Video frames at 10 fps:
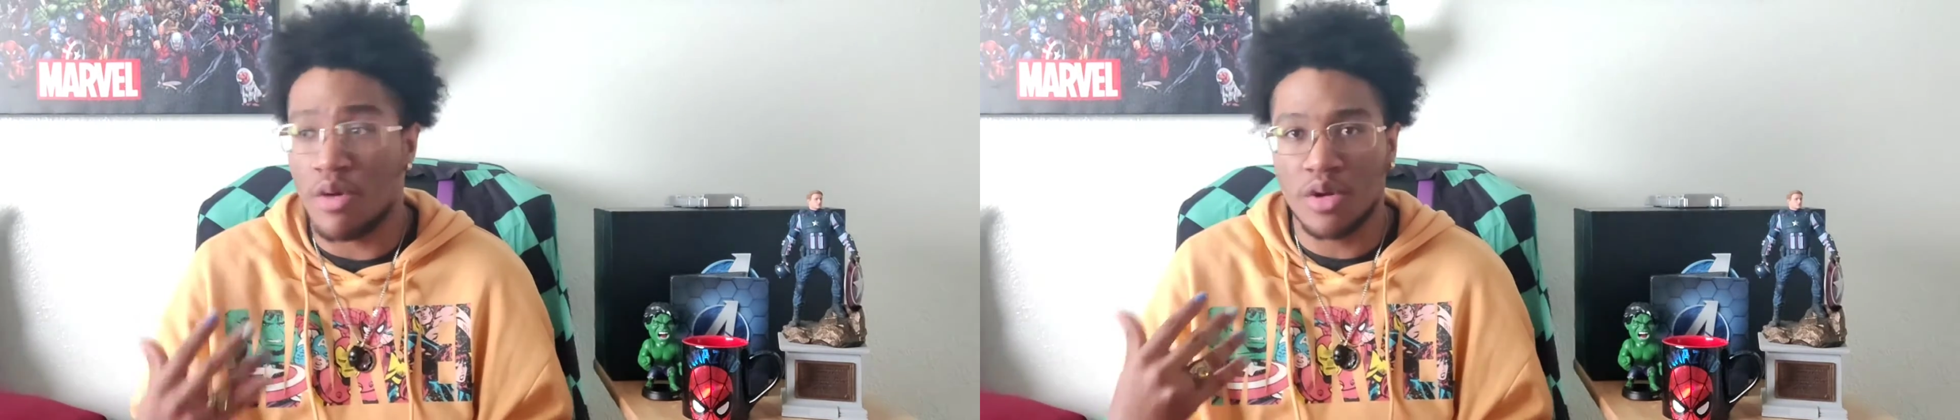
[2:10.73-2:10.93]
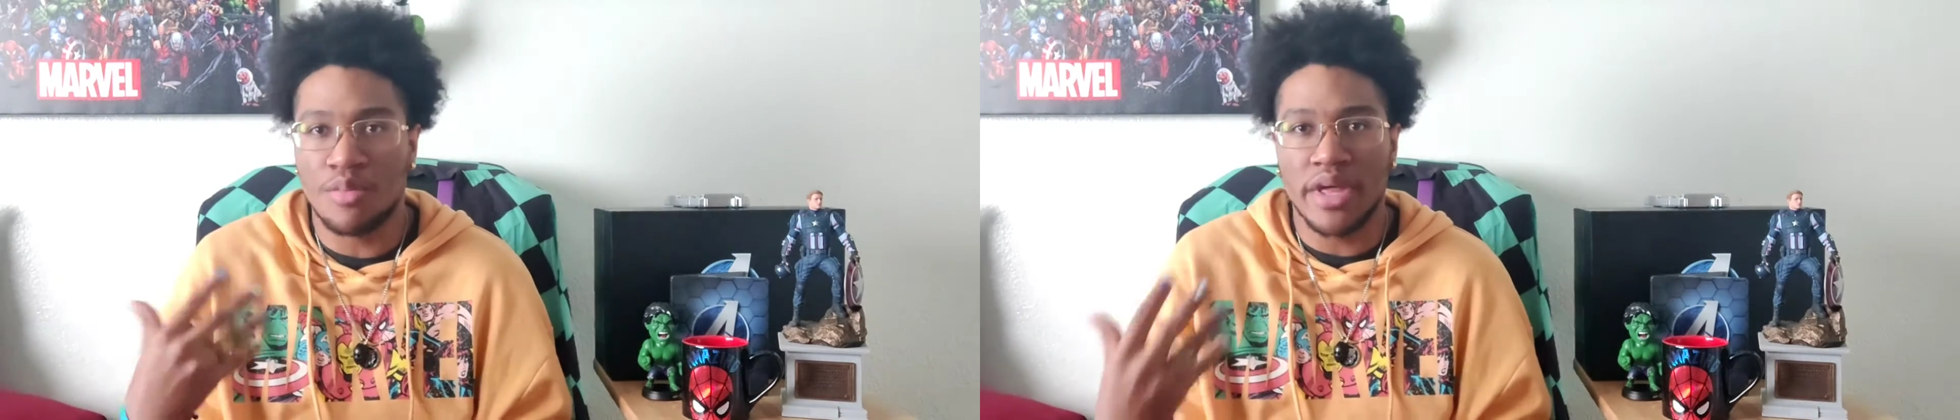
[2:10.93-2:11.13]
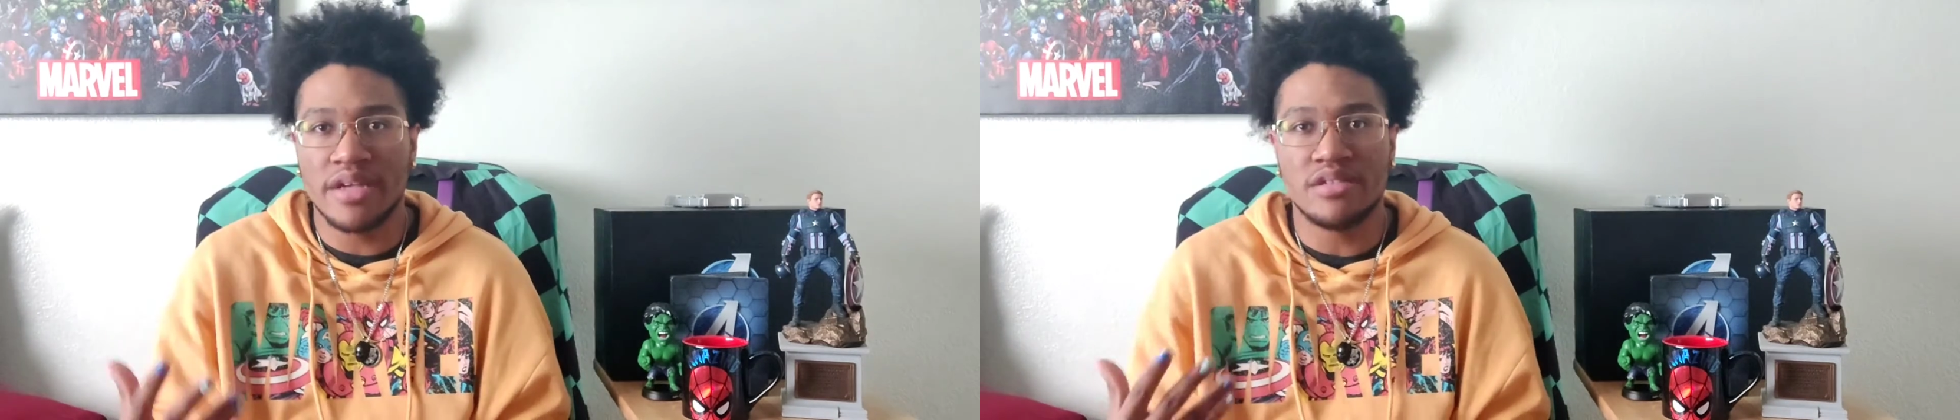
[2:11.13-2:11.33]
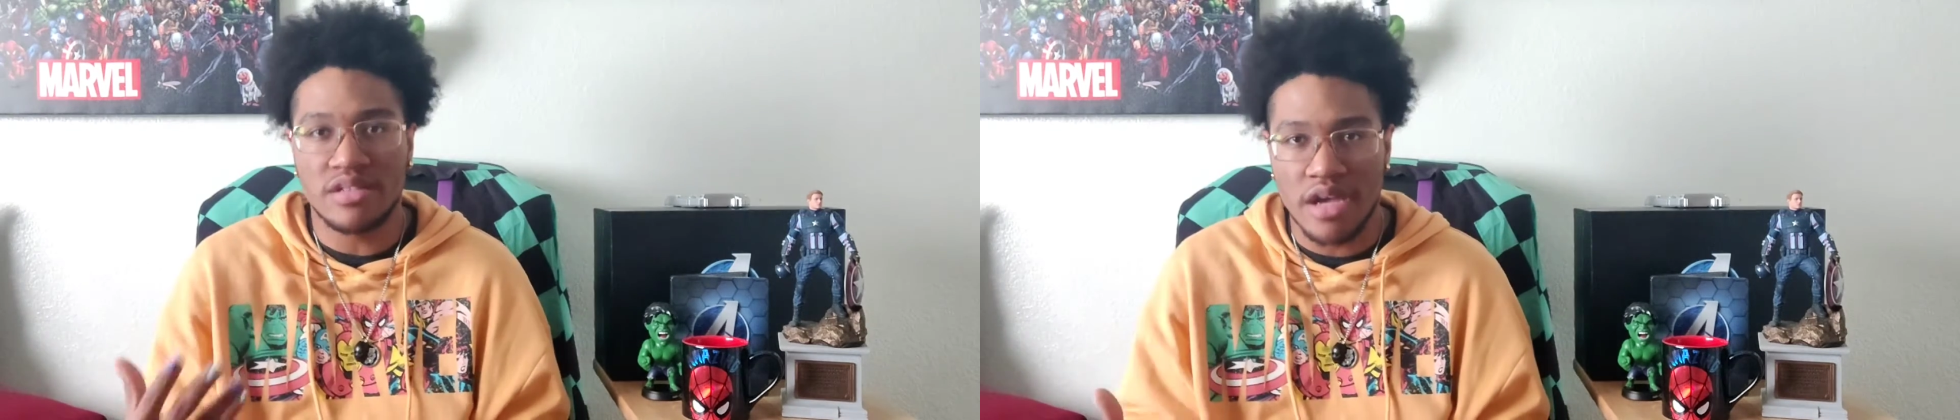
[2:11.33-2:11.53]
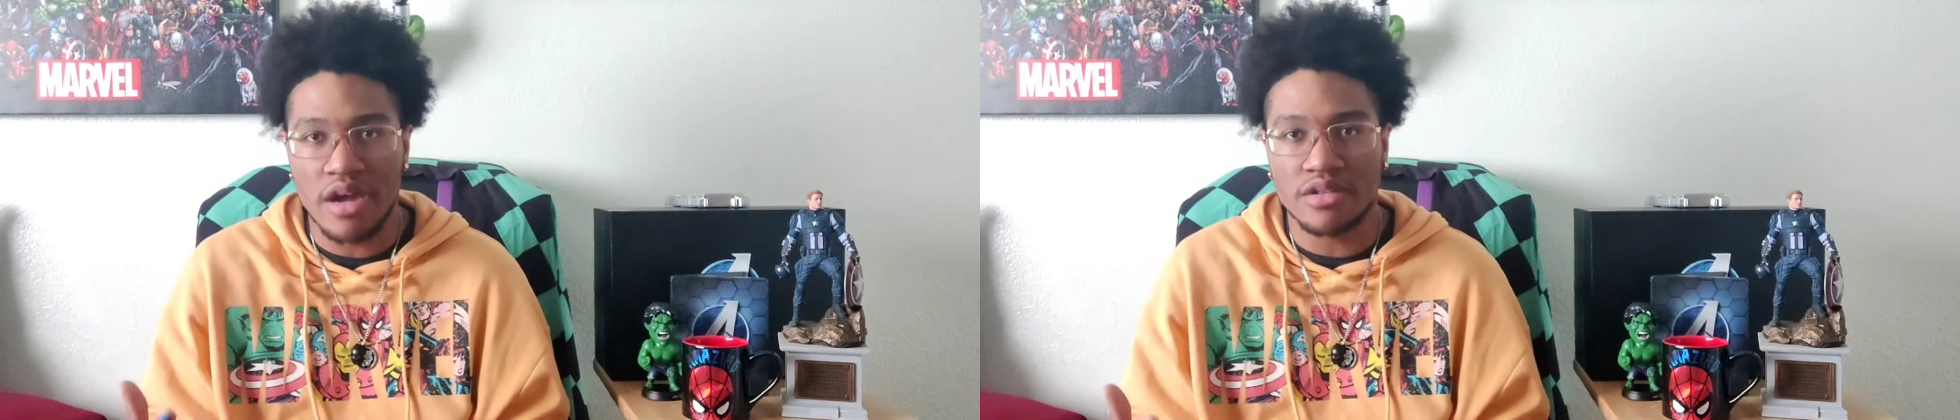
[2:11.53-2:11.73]
I want to play as these
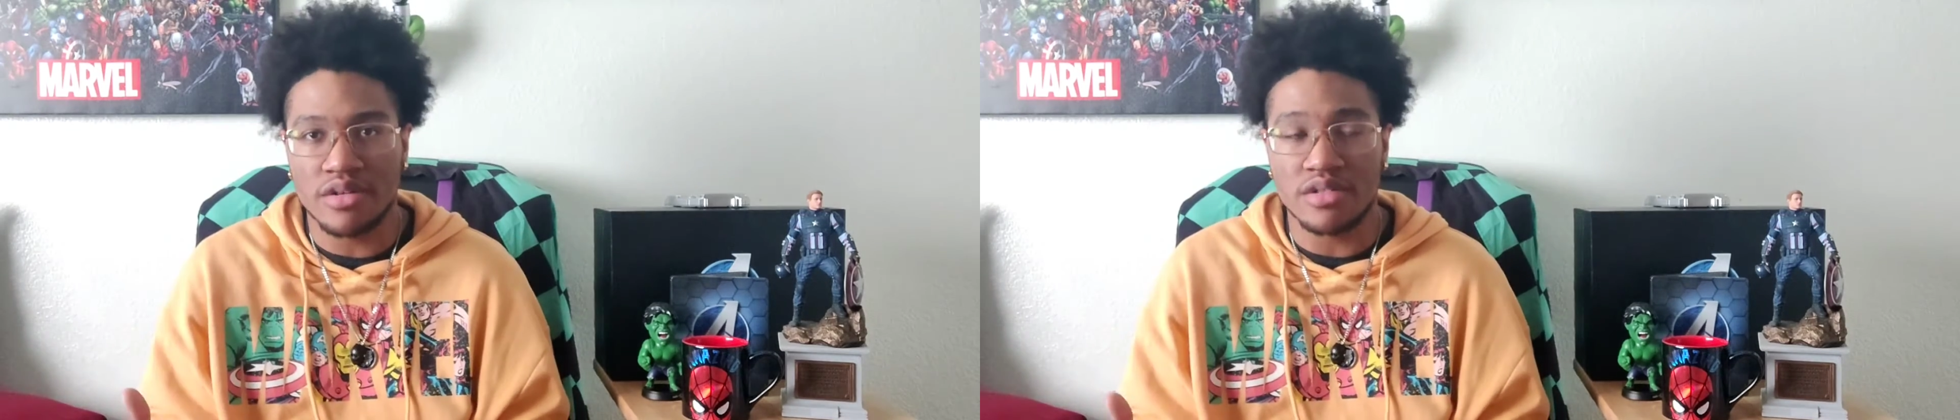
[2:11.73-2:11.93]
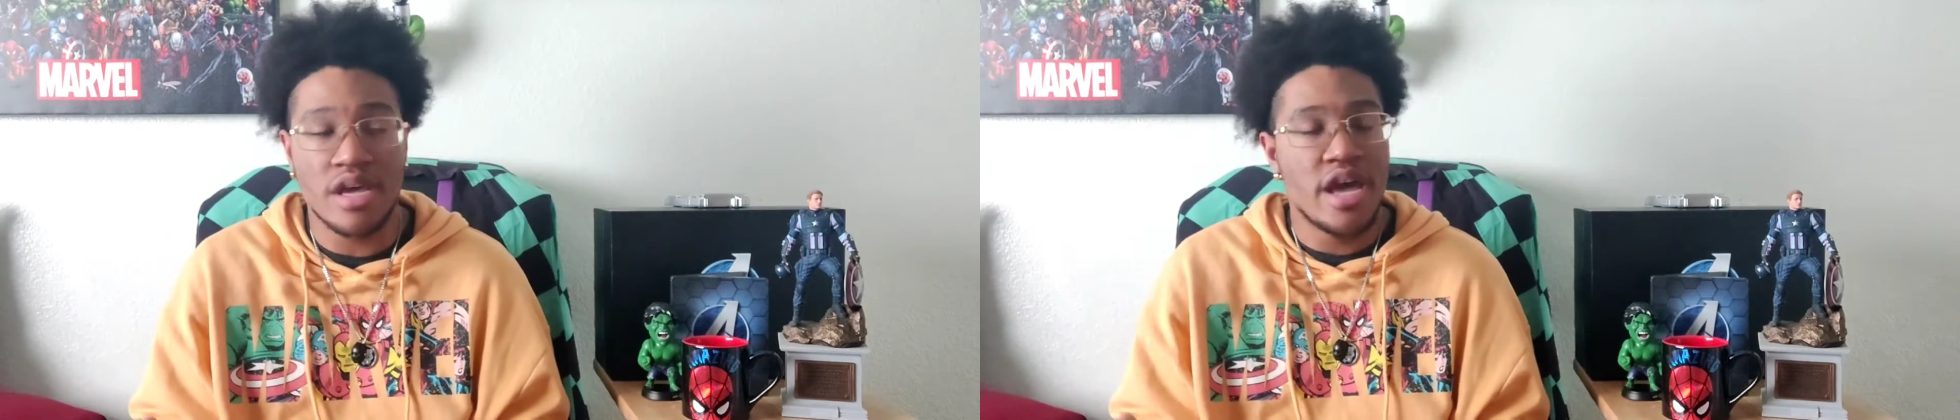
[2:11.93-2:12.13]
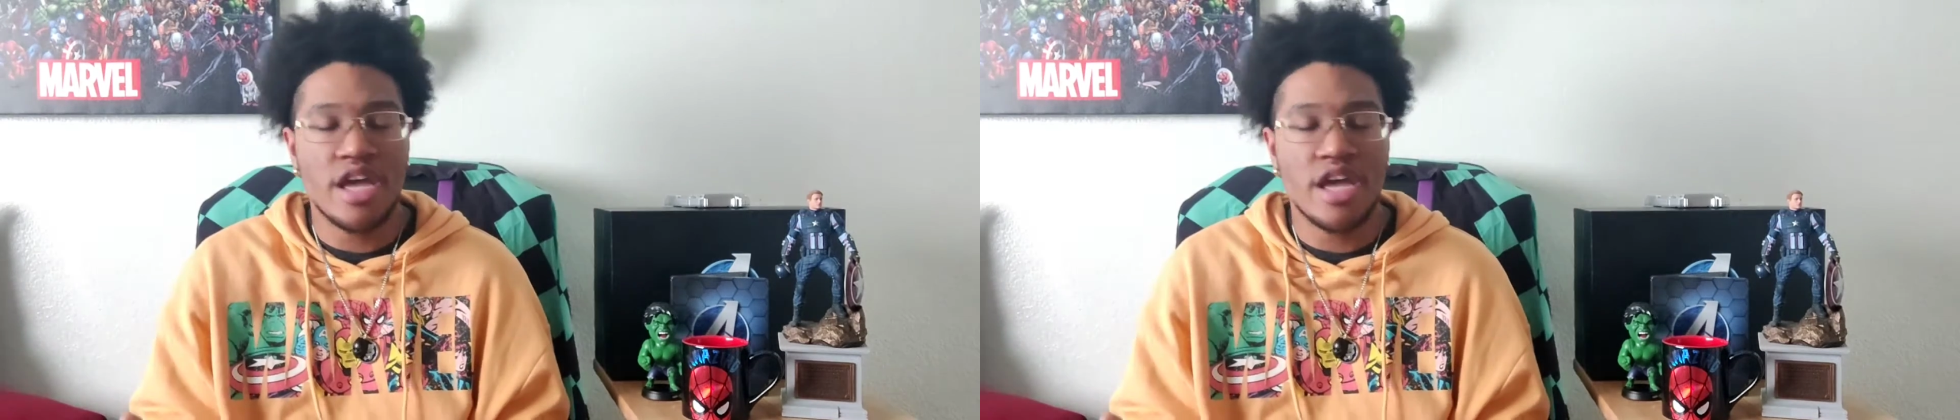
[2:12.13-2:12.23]
characters.